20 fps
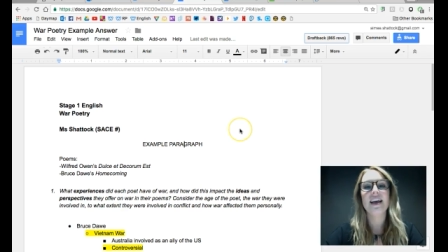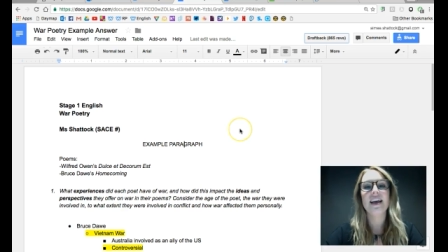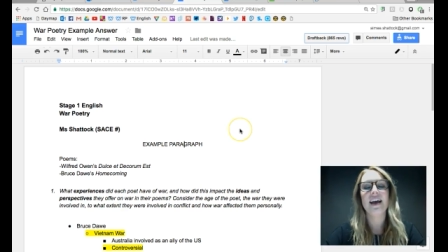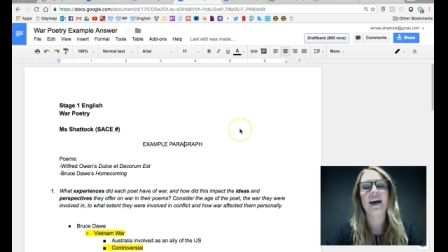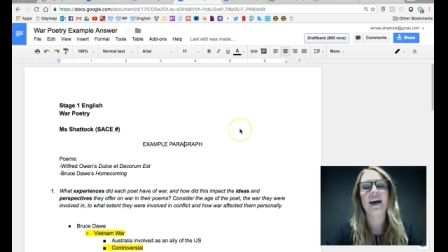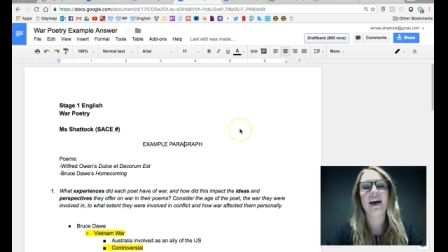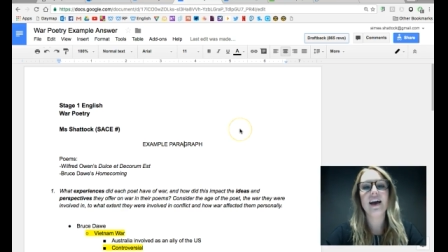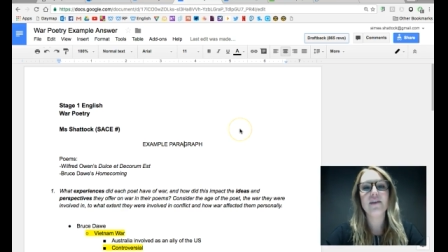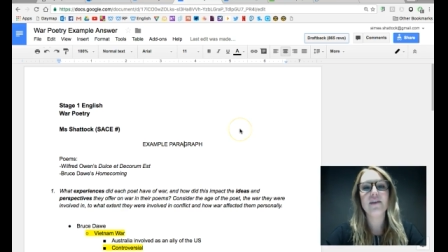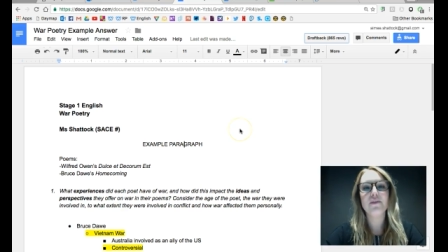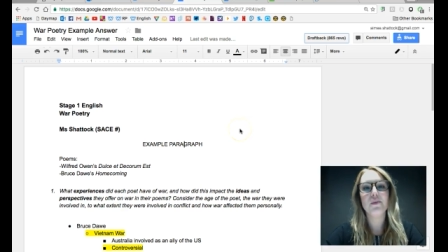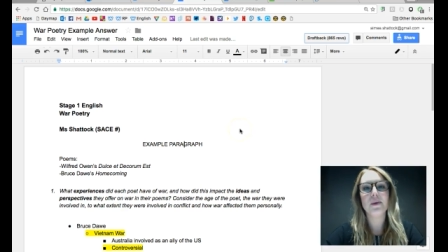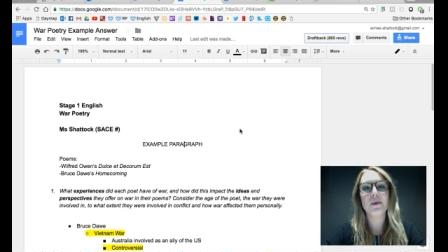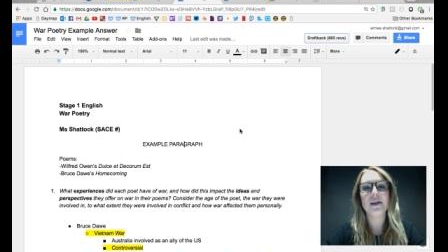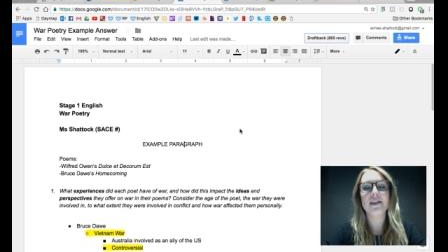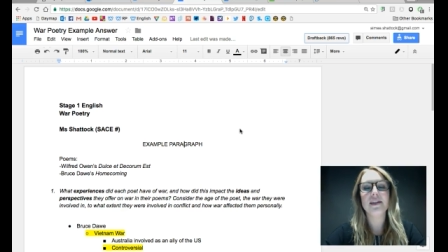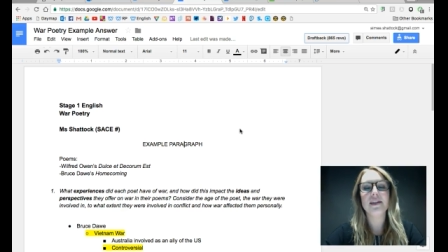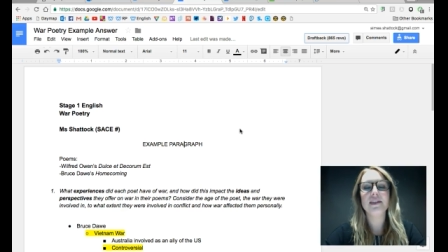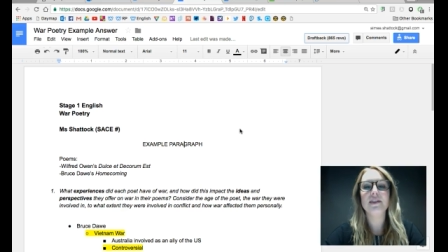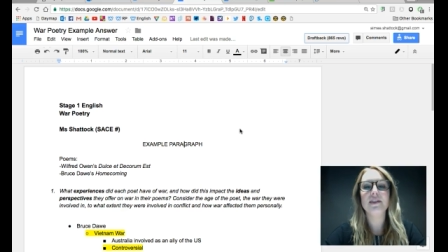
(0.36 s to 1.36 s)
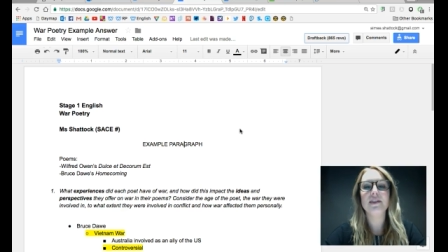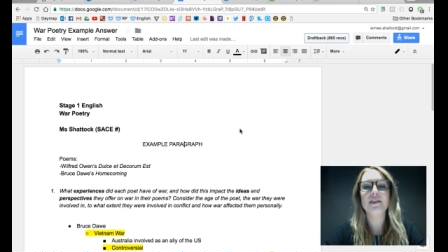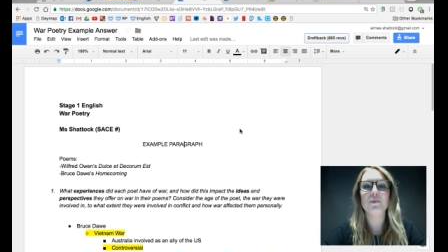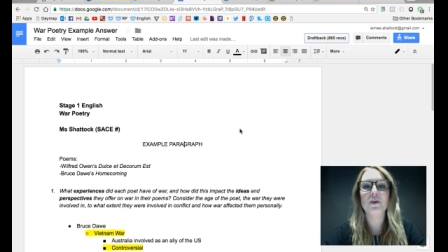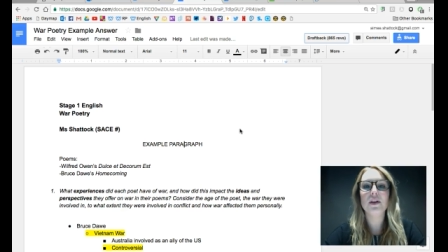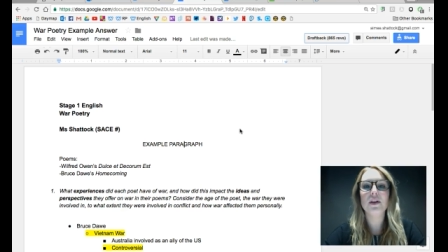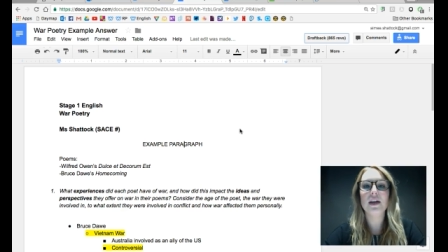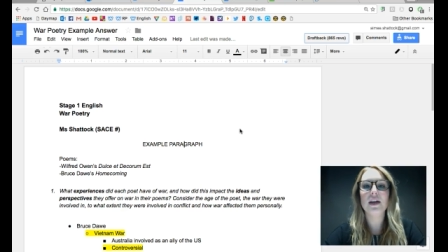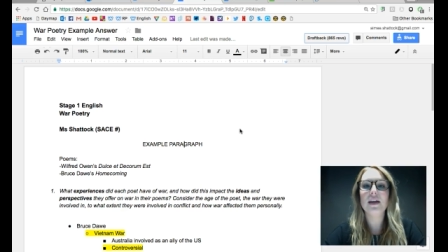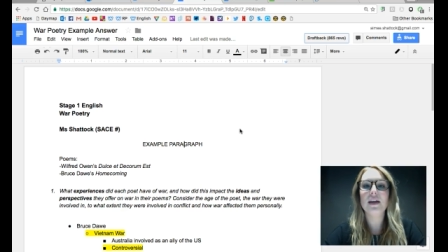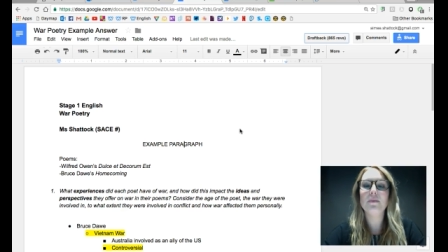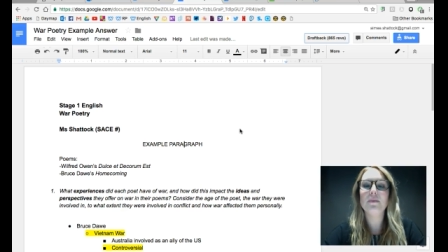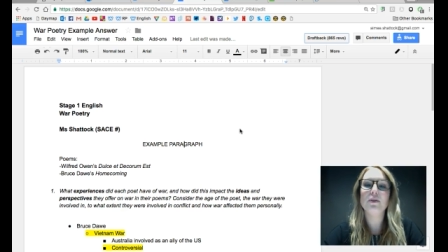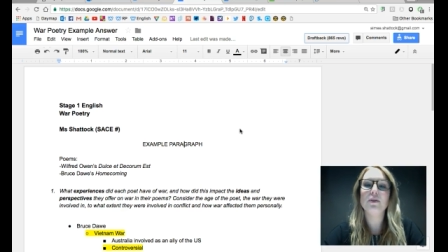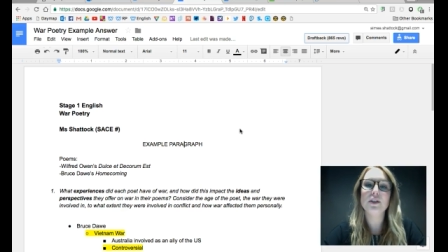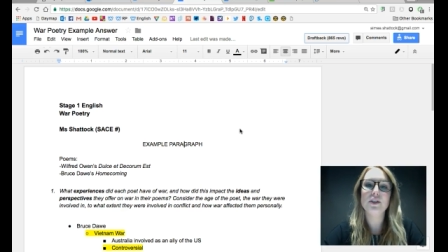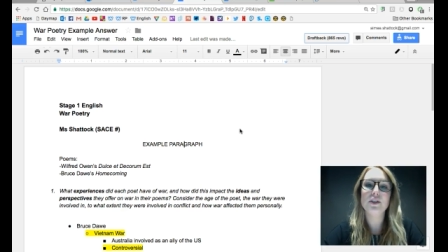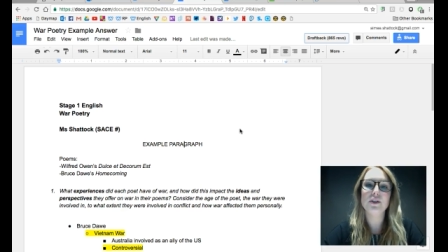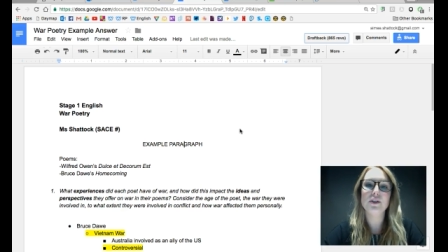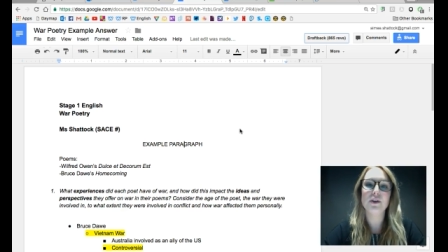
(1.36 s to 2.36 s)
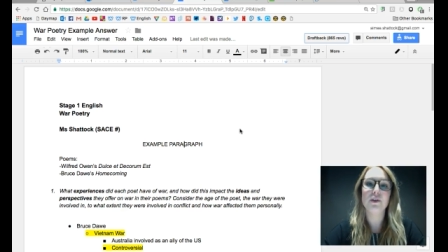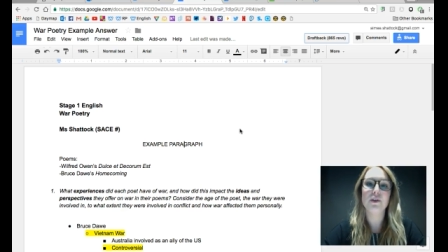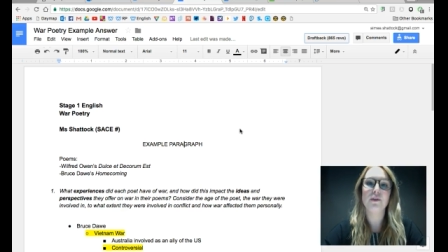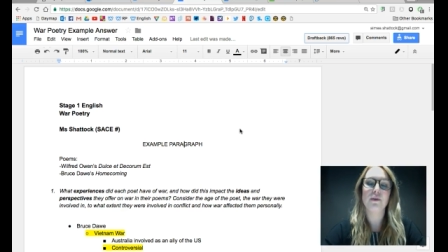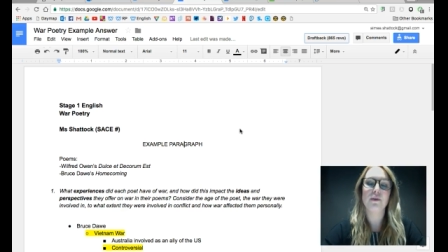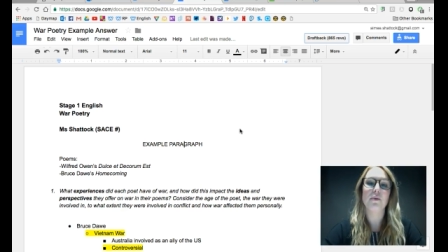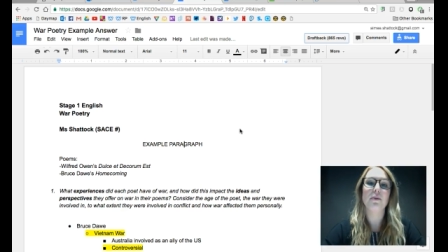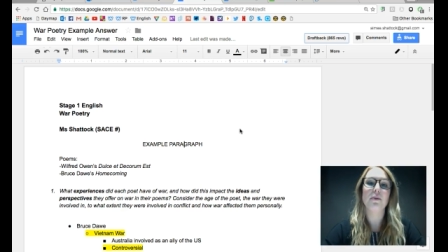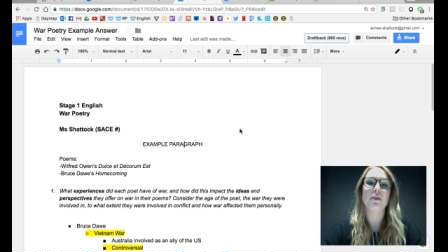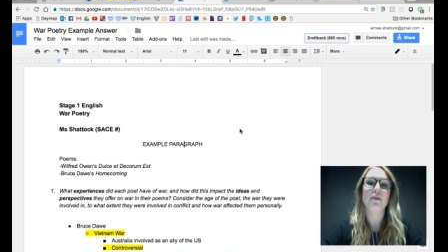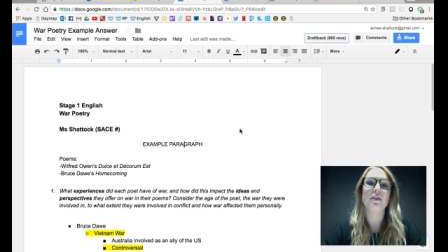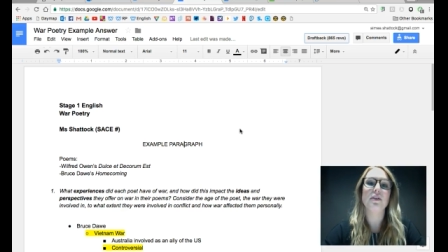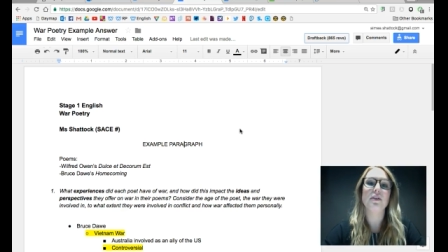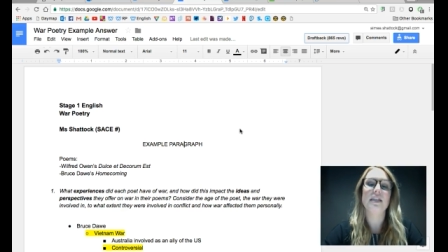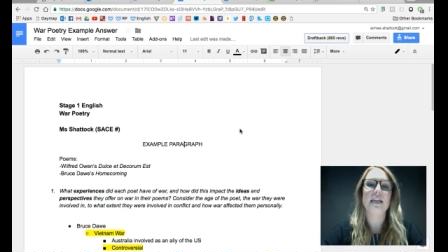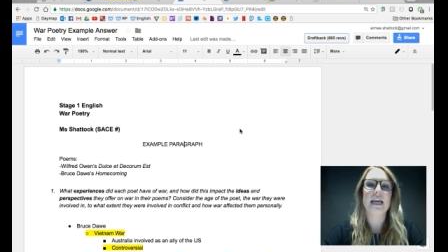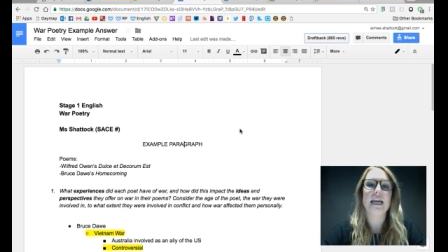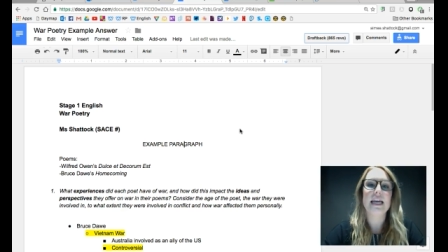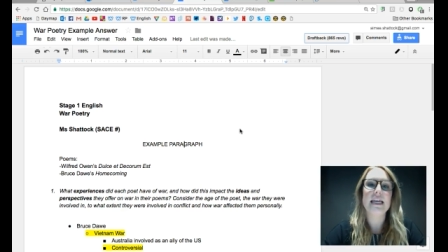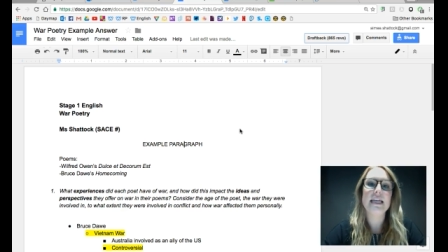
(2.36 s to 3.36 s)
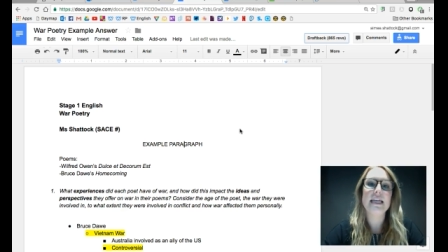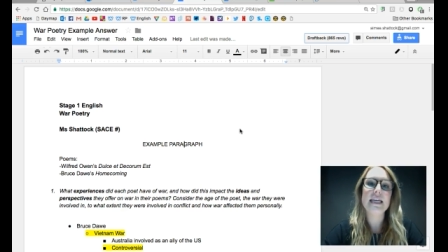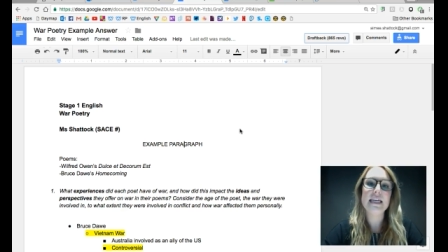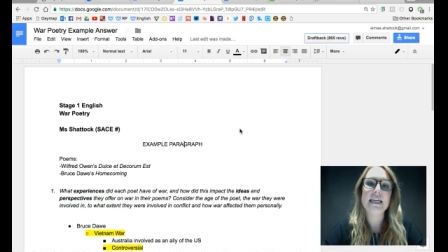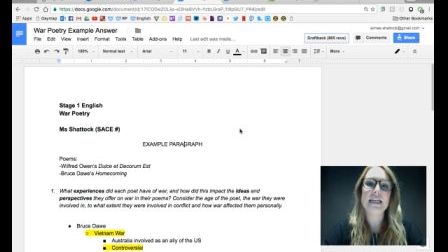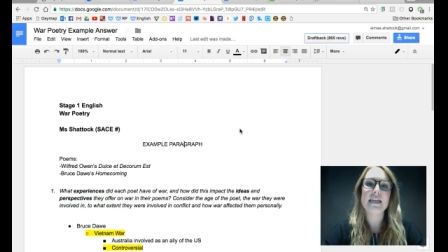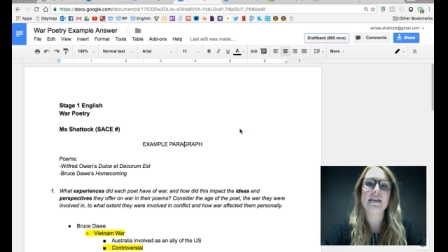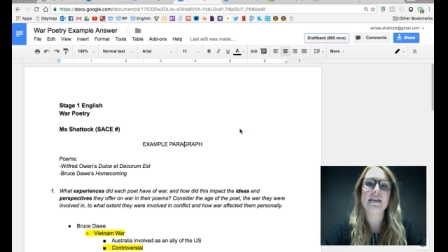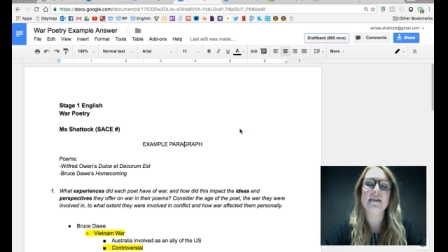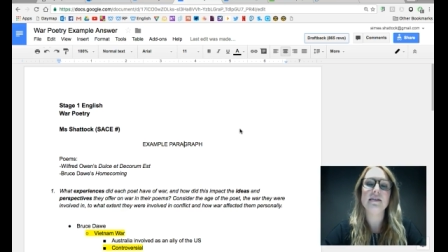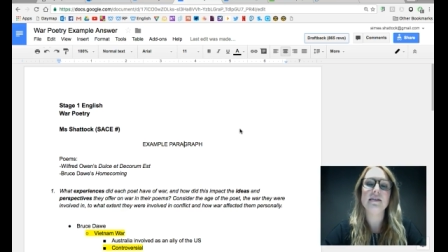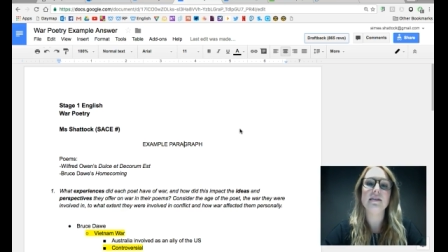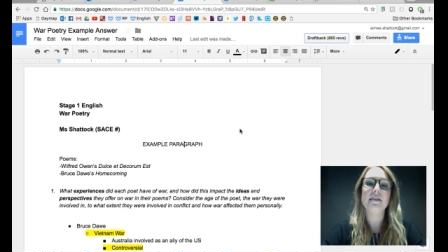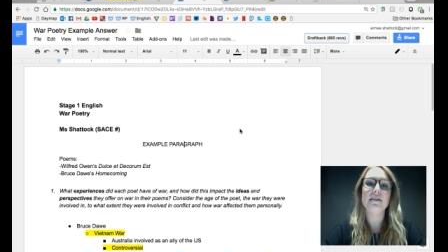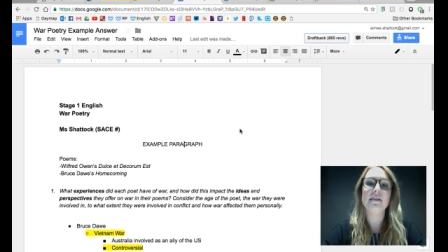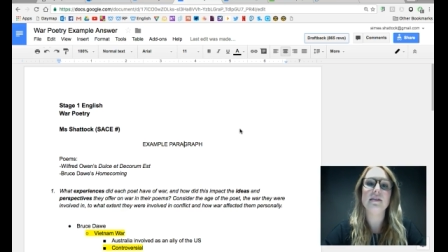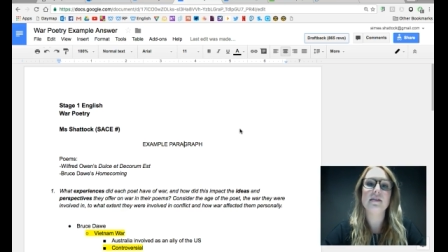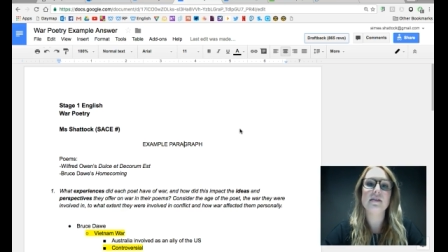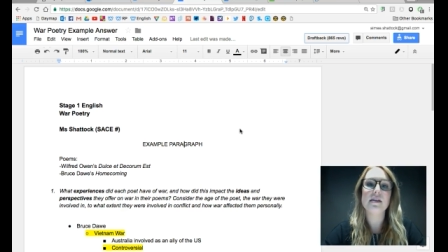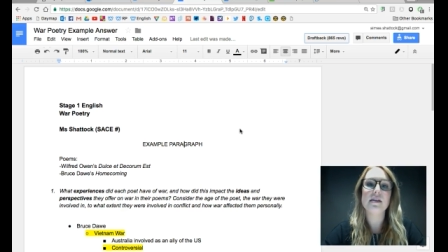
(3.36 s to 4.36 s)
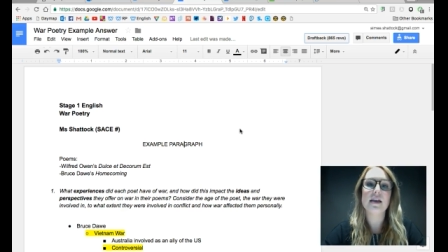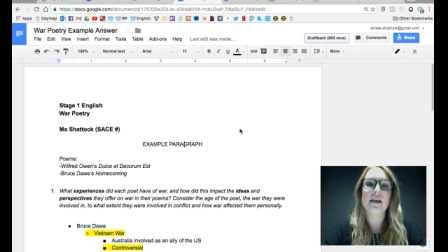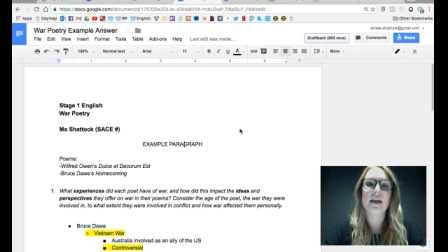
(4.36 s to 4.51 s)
Hi everyone, so what I'm going to go through with you today is